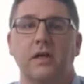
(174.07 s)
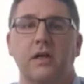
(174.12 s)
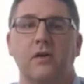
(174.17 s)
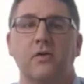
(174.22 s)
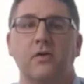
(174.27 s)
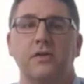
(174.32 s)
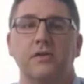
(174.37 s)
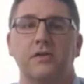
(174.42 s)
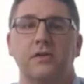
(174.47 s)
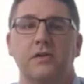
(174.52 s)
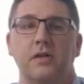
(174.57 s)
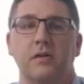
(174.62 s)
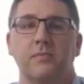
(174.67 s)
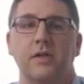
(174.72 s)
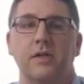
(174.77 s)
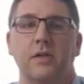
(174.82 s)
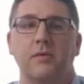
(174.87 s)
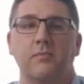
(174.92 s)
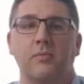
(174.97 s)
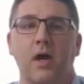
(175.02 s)
in order to
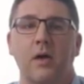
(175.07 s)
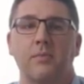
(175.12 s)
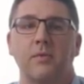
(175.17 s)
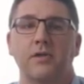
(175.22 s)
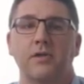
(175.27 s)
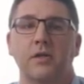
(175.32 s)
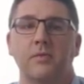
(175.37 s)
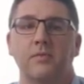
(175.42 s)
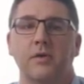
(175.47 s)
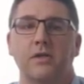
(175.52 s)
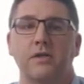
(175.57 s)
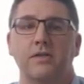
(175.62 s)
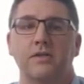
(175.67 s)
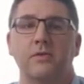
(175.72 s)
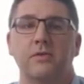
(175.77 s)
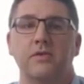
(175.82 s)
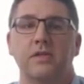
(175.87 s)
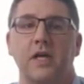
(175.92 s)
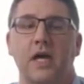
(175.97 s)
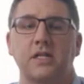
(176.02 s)
determine the proper terminals
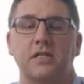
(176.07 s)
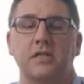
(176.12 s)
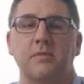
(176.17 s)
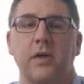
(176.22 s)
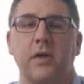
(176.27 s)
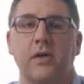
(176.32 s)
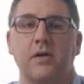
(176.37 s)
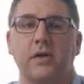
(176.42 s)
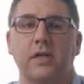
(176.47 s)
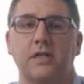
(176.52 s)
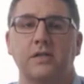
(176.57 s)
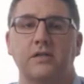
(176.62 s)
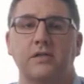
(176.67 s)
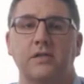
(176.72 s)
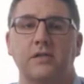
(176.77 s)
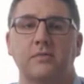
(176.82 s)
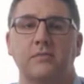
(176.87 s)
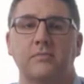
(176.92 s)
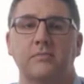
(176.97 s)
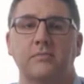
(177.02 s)
to attach the power kit to.